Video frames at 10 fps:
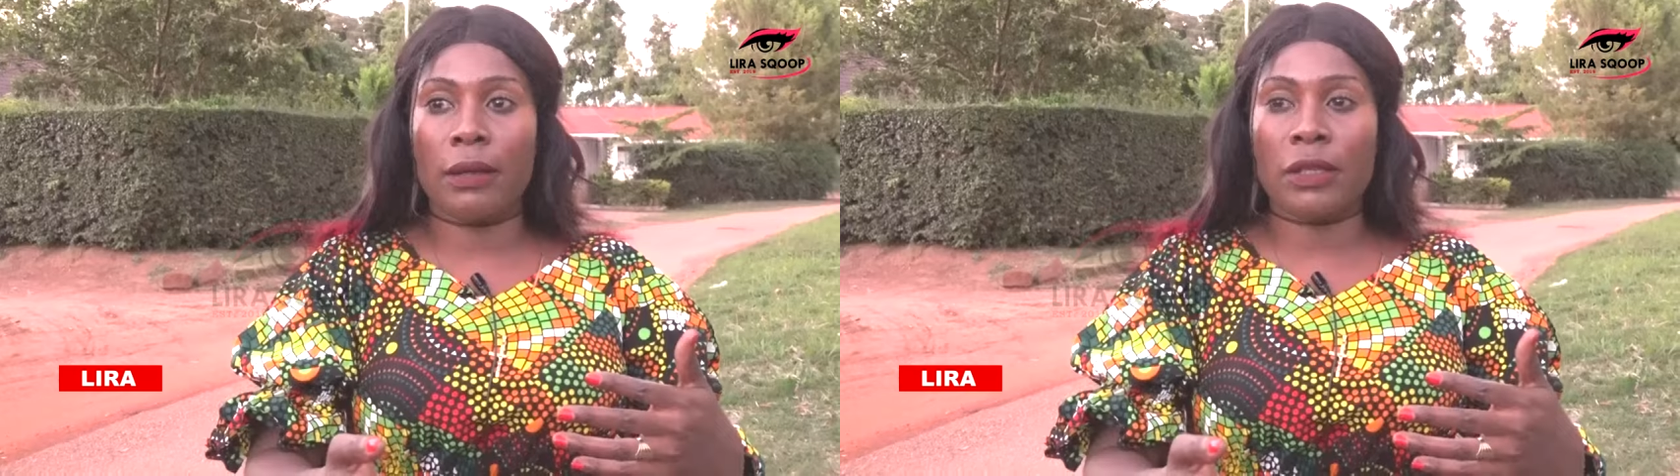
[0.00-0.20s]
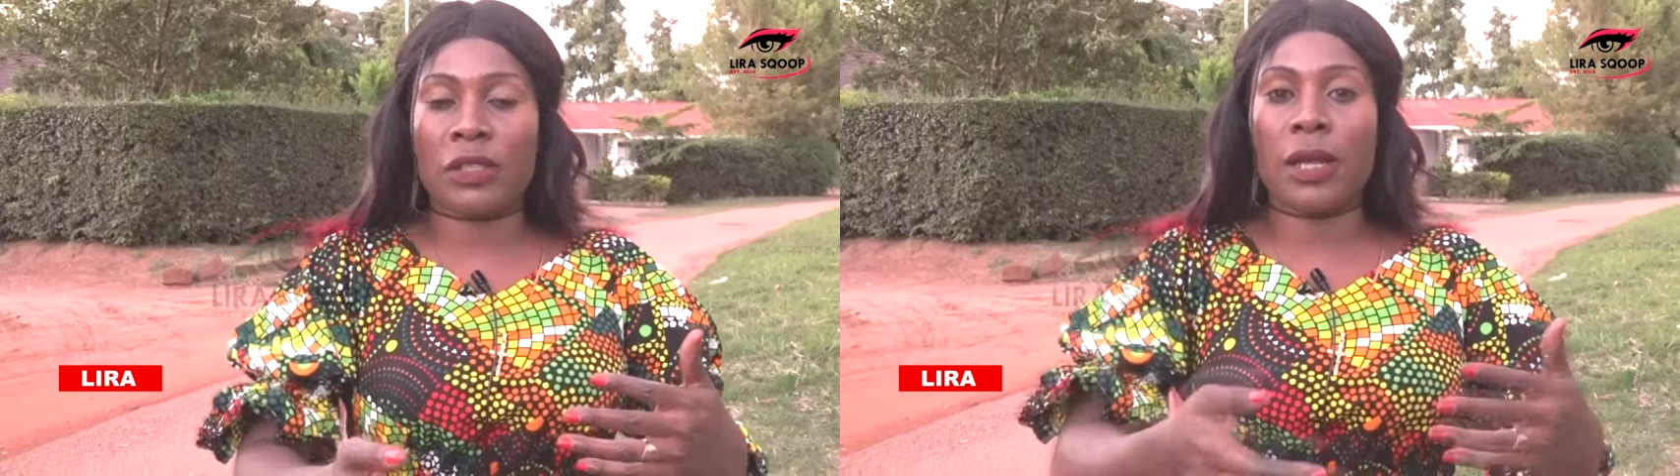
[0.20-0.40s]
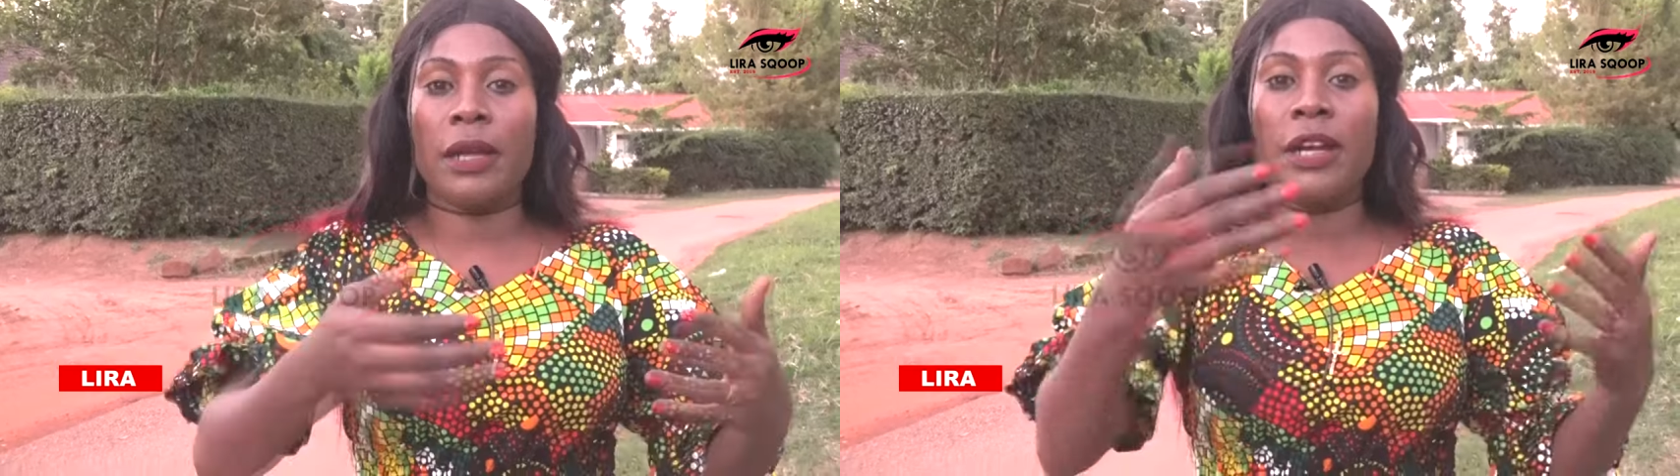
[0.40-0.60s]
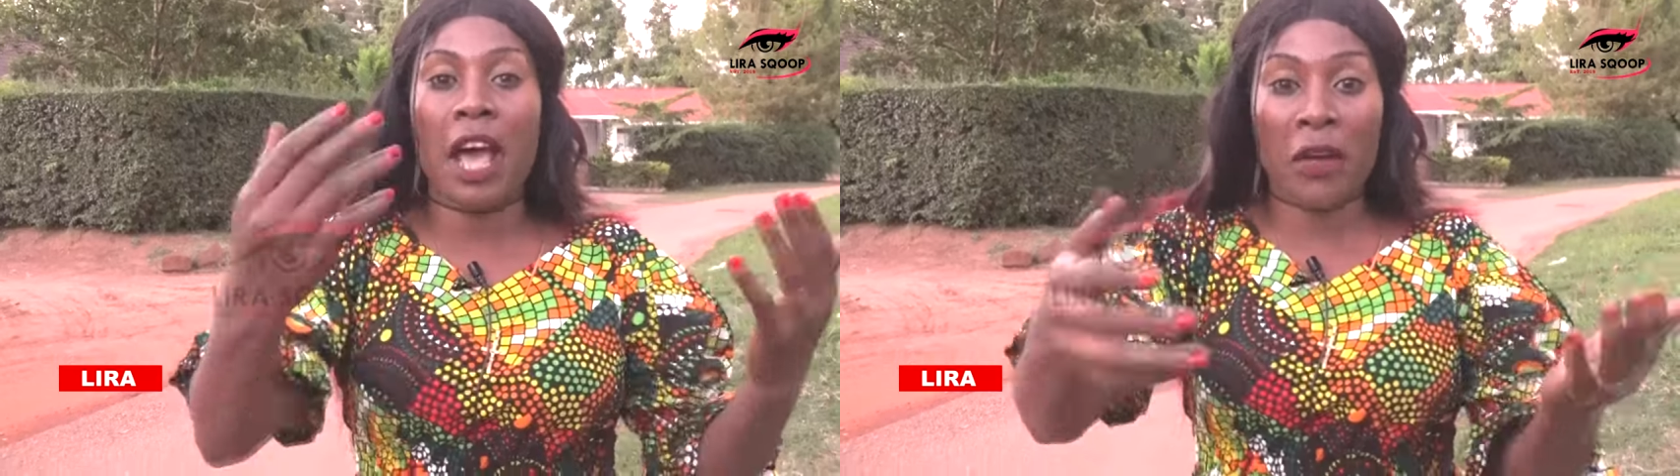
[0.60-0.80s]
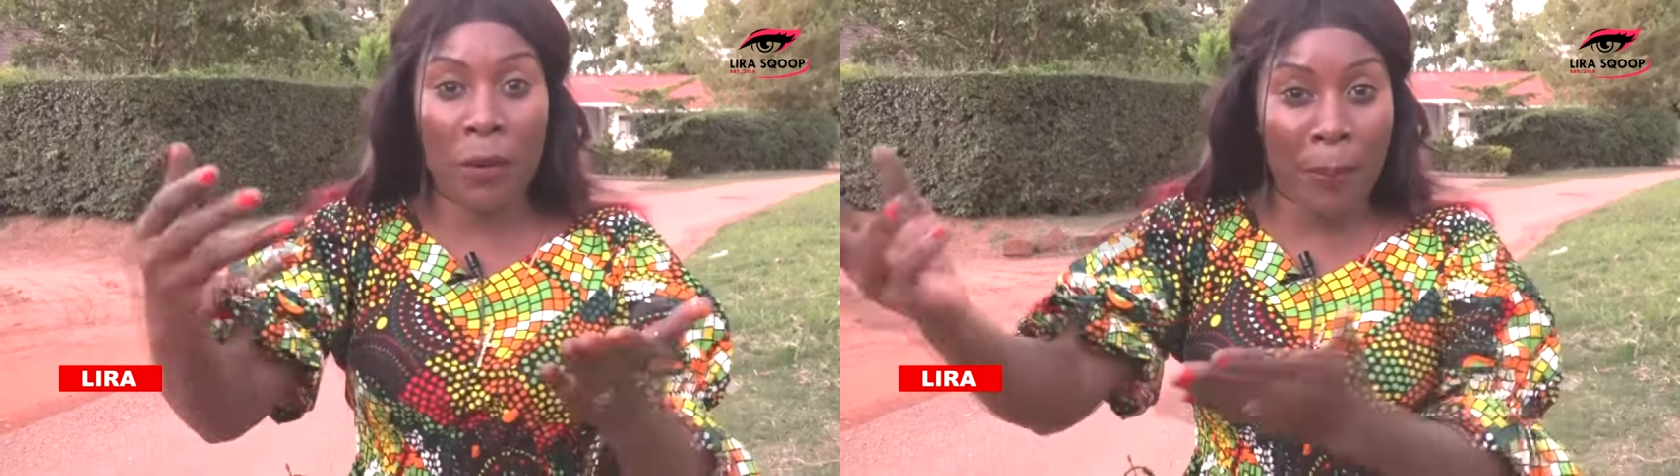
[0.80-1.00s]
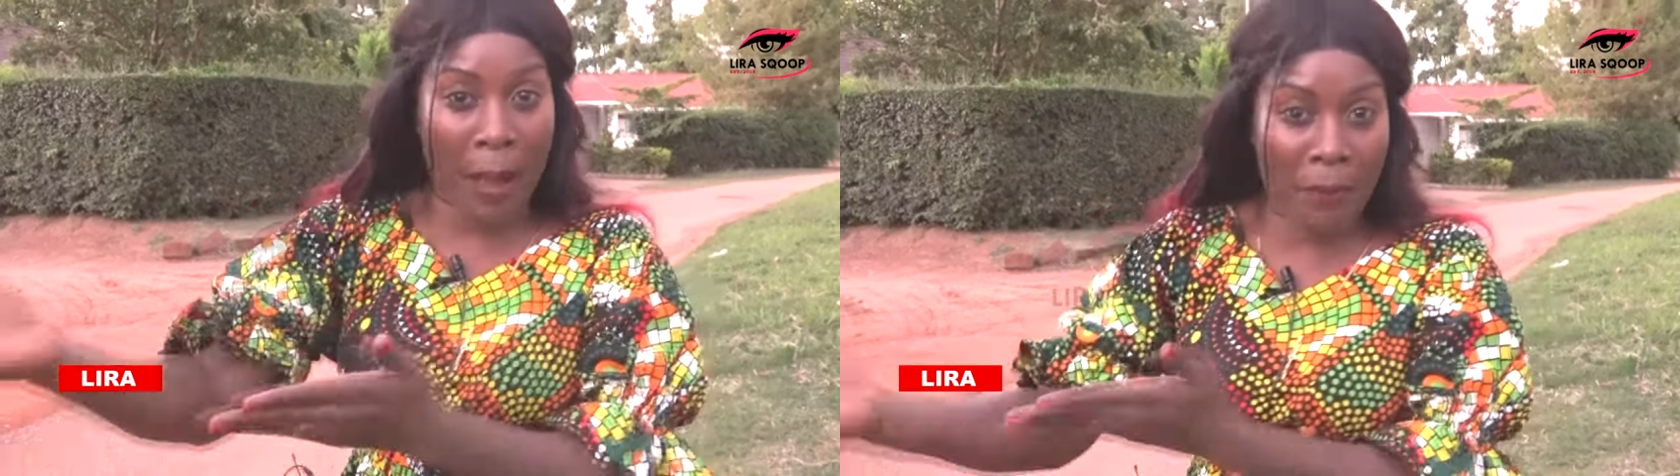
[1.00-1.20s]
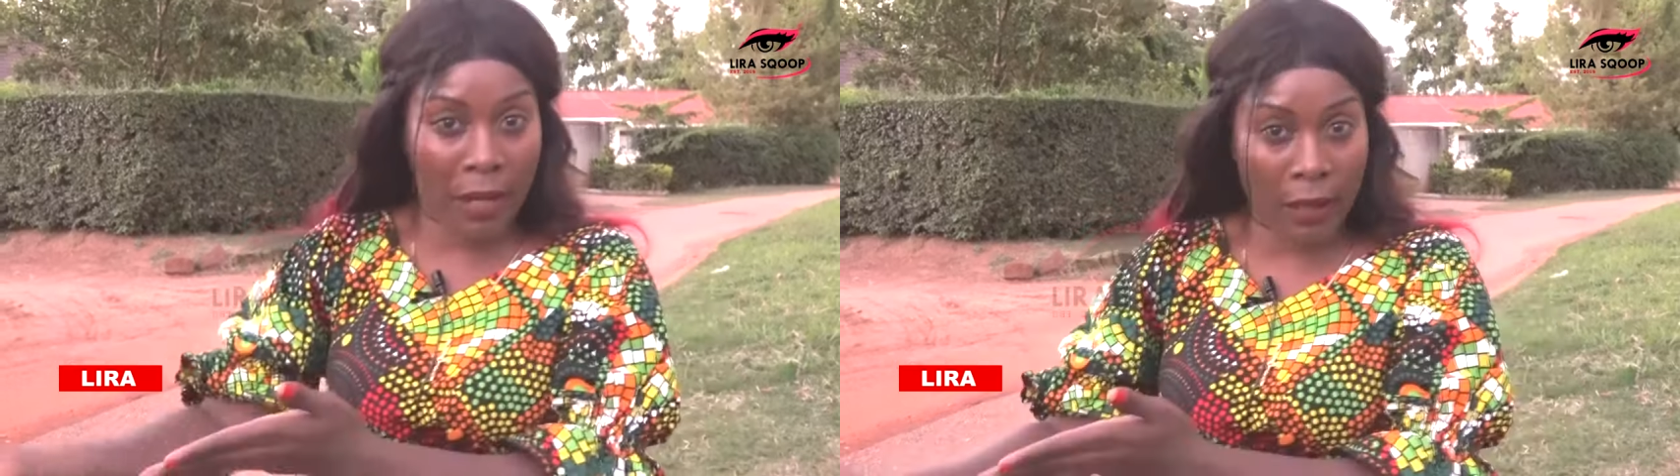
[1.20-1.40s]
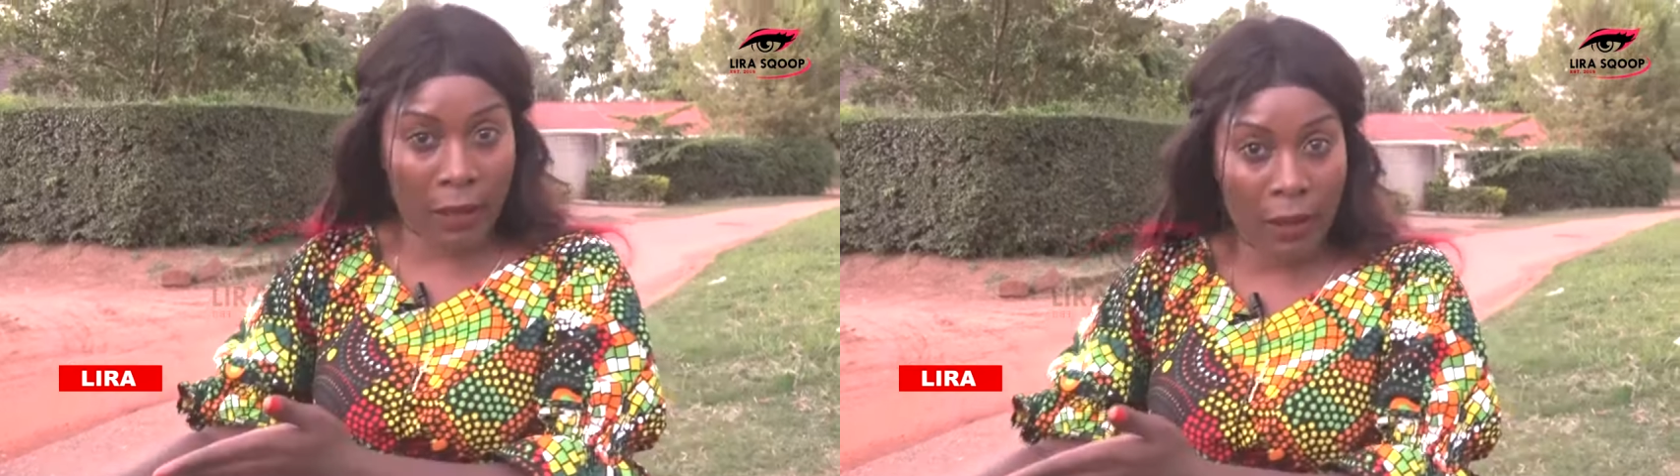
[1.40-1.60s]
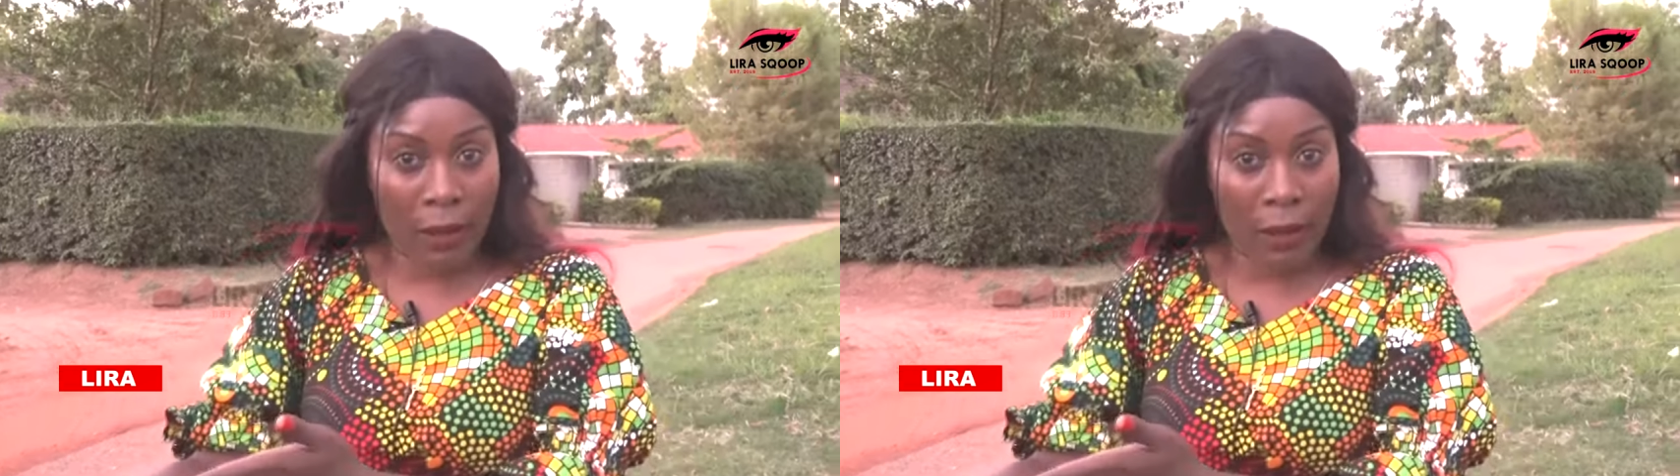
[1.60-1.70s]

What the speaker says: it's a Nairobi Republic